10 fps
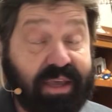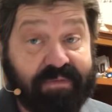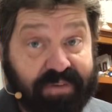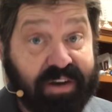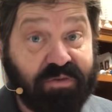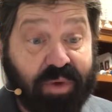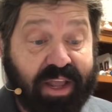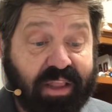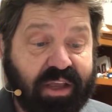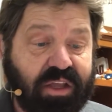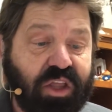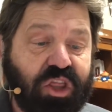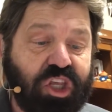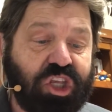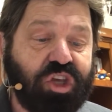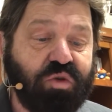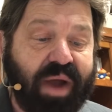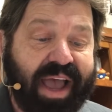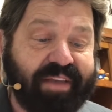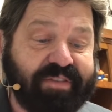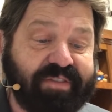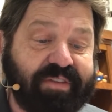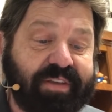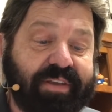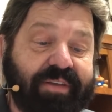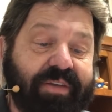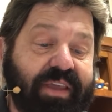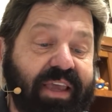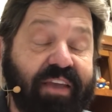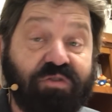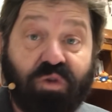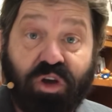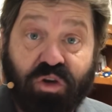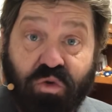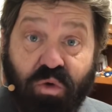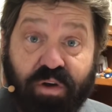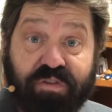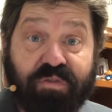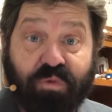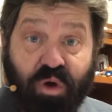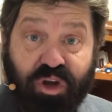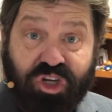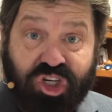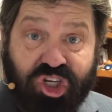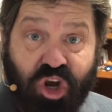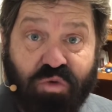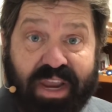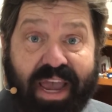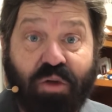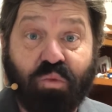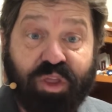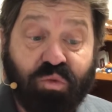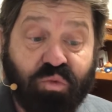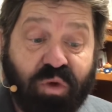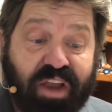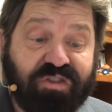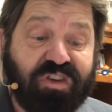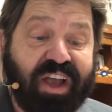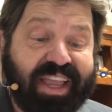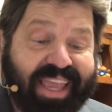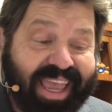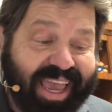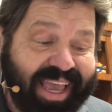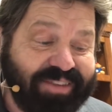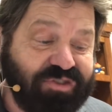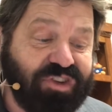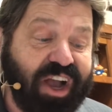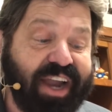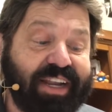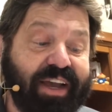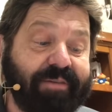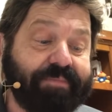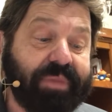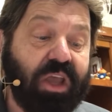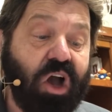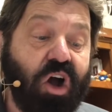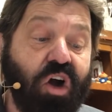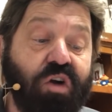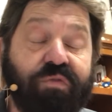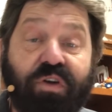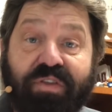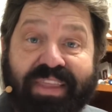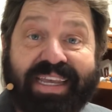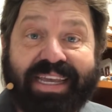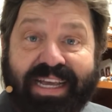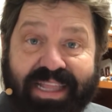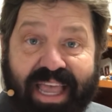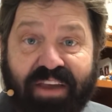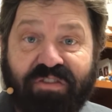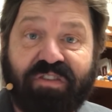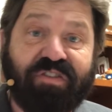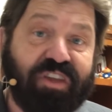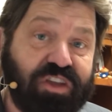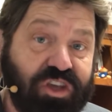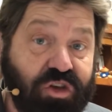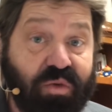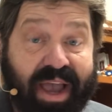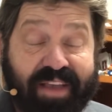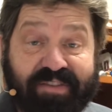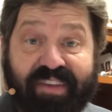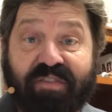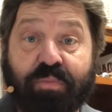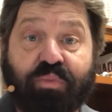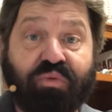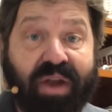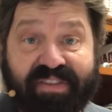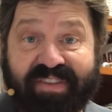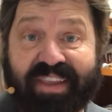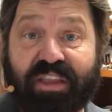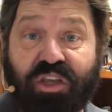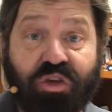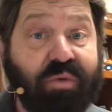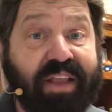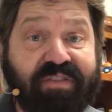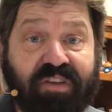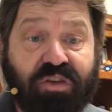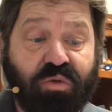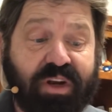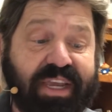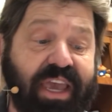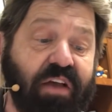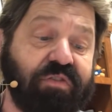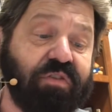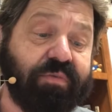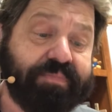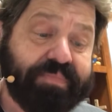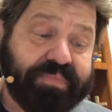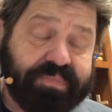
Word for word: in Venezuela, the U.S. is on a course for a showdown with Russia and China over the elections. The U.S. is pressing the UN Security Council